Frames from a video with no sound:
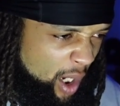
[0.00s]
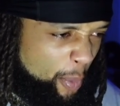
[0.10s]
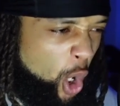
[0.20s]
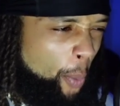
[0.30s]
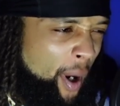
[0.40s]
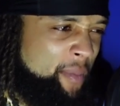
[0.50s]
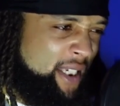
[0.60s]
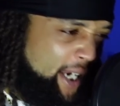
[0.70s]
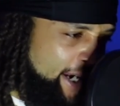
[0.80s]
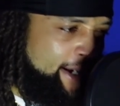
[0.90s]
I'm hope I'm
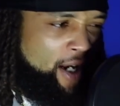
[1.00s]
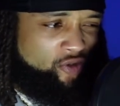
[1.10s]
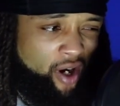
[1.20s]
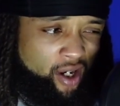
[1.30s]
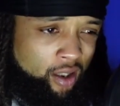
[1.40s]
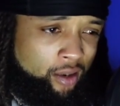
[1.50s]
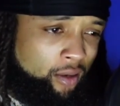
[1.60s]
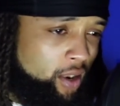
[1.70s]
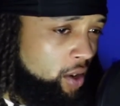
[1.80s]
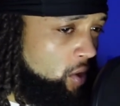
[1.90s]
saying that right. You know,
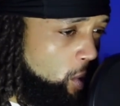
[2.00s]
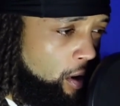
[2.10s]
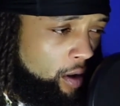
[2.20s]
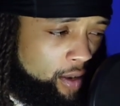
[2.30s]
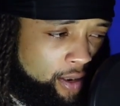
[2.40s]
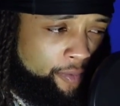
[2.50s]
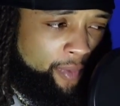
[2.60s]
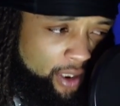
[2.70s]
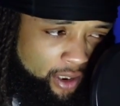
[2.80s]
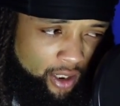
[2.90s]
this is a new artist to
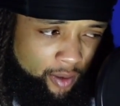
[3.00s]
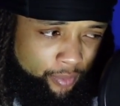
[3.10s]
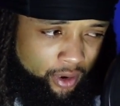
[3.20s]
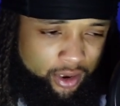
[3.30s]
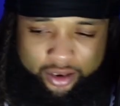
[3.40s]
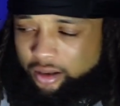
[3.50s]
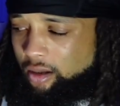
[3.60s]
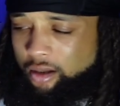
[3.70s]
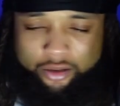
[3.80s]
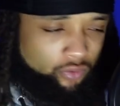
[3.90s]
me. But look, it's
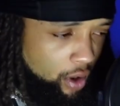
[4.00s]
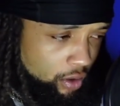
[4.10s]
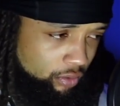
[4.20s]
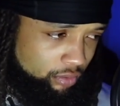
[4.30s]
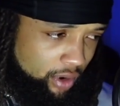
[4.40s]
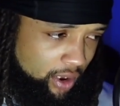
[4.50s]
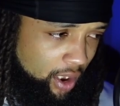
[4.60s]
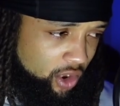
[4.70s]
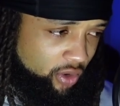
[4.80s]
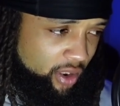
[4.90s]
called On the Road. Let's
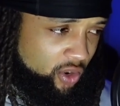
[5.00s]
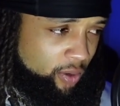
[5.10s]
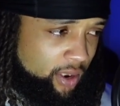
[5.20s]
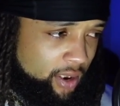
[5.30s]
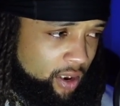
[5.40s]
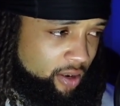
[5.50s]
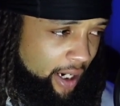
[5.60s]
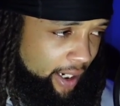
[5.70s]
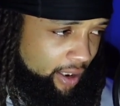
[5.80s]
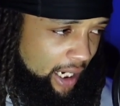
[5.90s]
hop straight into it. Let's get a
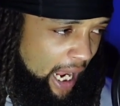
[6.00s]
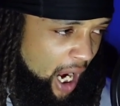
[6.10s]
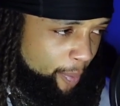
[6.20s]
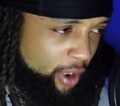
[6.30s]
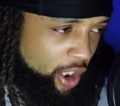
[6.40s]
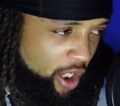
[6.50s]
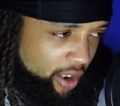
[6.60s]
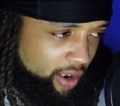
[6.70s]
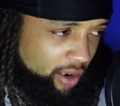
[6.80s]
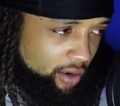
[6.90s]
crack.
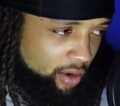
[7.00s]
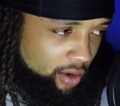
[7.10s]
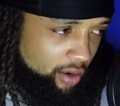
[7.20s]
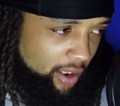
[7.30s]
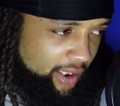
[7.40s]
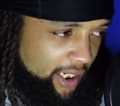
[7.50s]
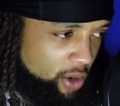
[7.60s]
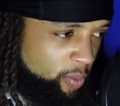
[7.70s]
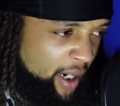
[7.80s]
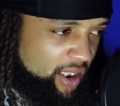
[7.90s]
Albuquerque. Ain't that
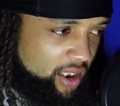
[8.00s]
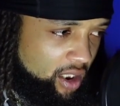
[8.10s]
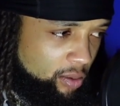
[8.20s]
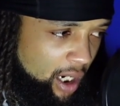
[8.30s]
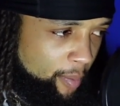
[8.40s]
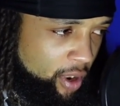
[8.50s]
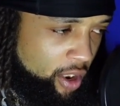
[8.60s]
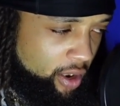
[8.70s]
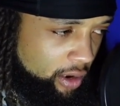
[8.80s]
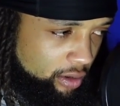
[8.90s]
New Mexico?
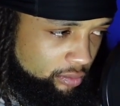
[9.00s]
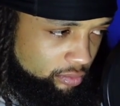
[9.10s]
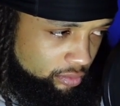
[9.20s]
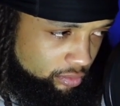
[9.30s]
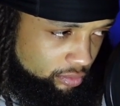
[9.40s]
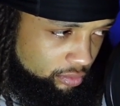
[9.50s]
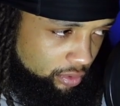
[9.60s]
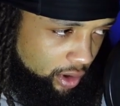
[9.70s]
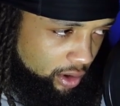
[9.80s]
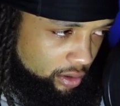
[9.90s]
Albuquerque?
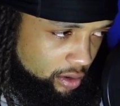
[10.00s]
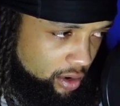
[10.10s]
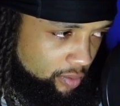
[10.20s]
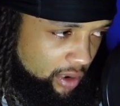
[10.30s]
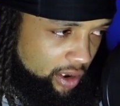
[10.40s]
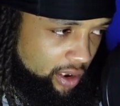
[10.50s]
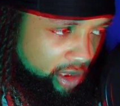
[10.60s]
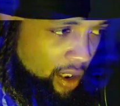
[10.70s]
Yeah, or something like that.